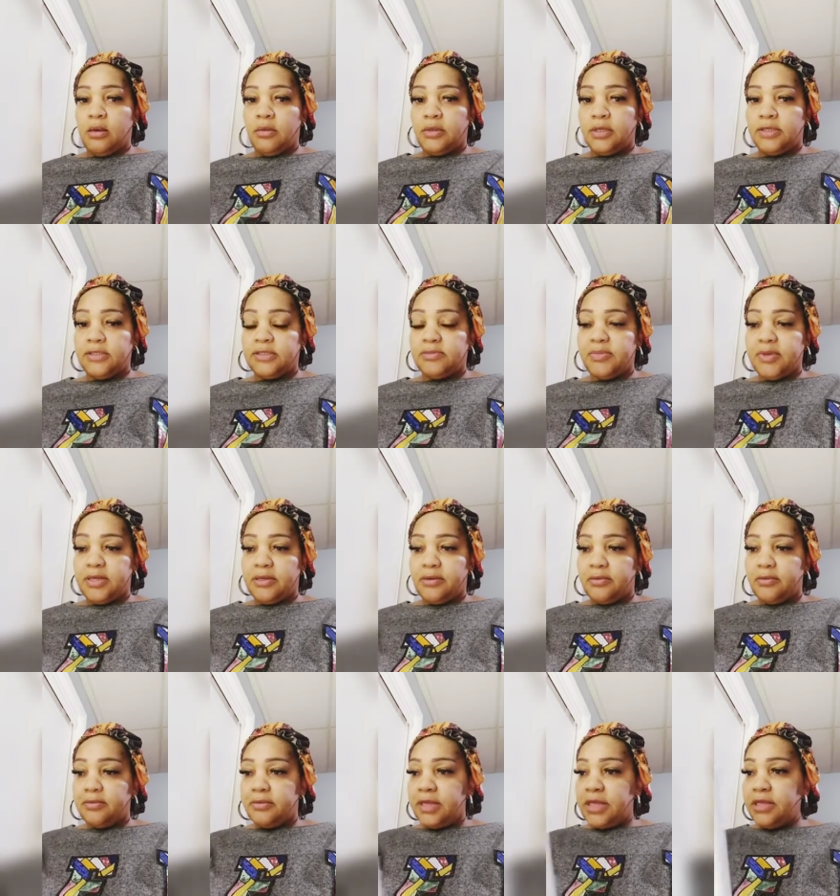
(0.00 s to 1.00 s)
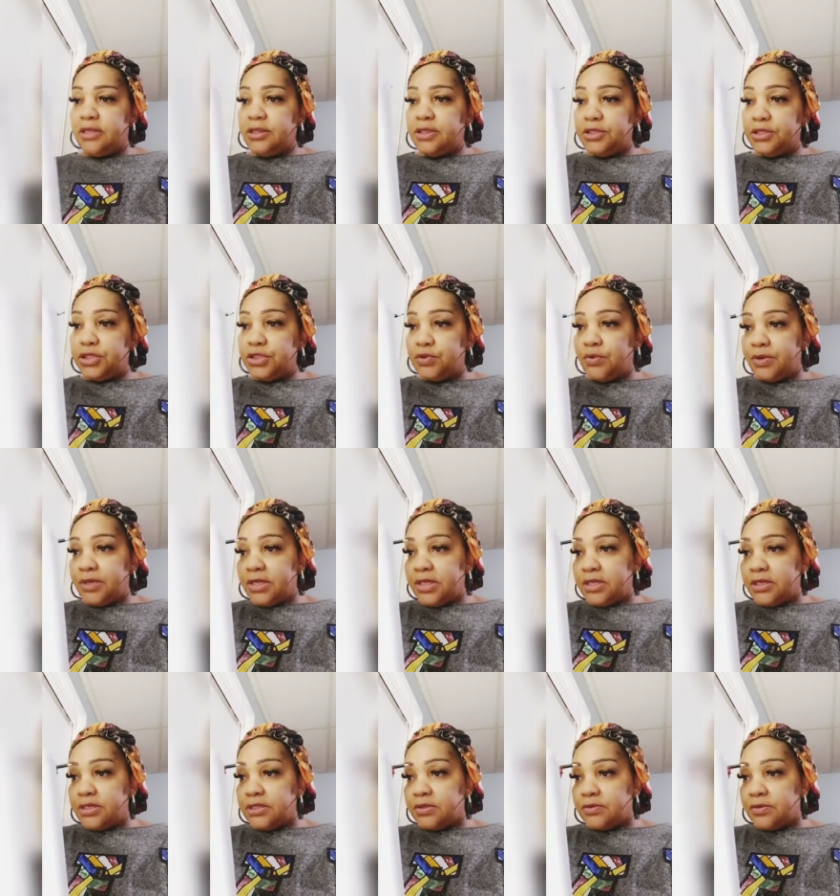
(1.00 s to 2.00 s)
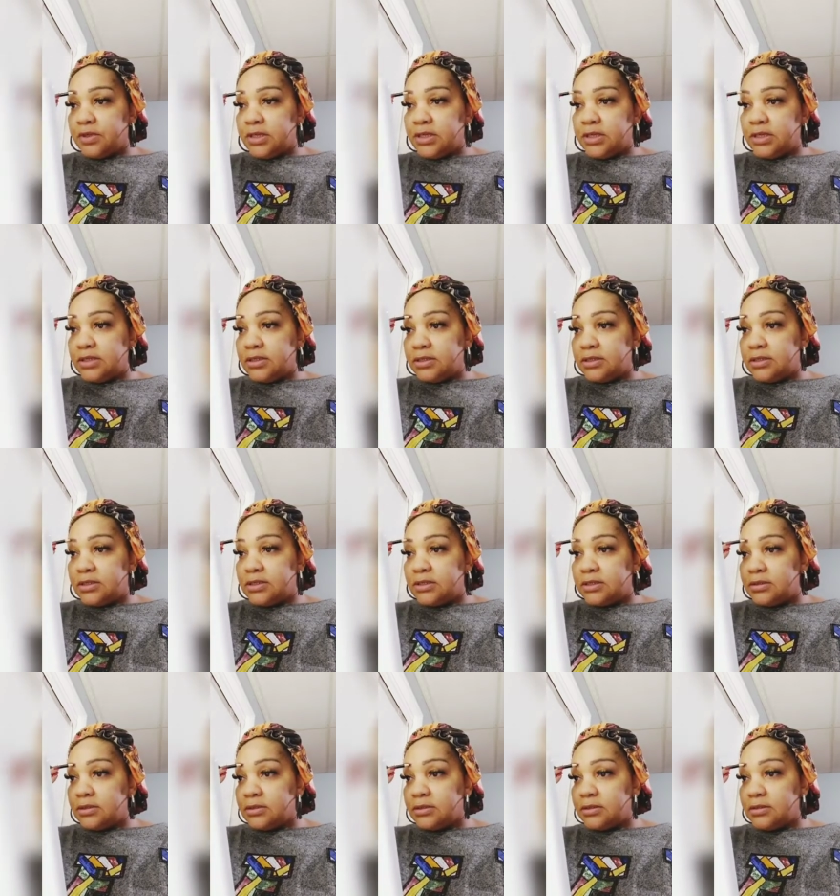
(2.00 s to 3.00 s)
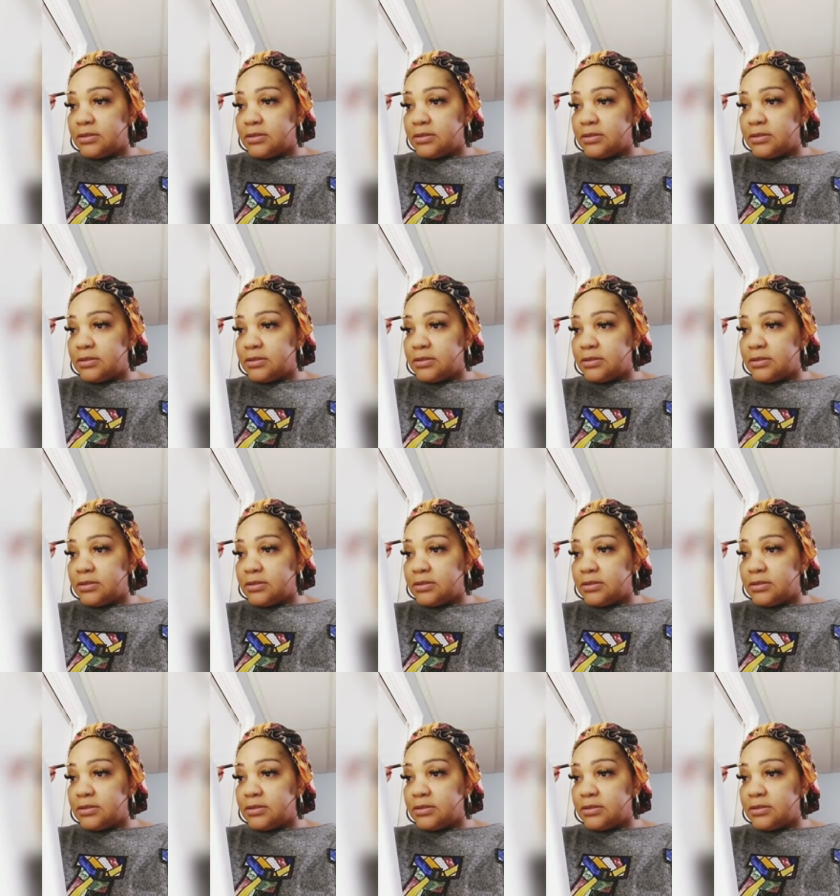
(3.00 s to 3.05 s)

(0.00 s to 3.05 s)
That's better. And the short answer is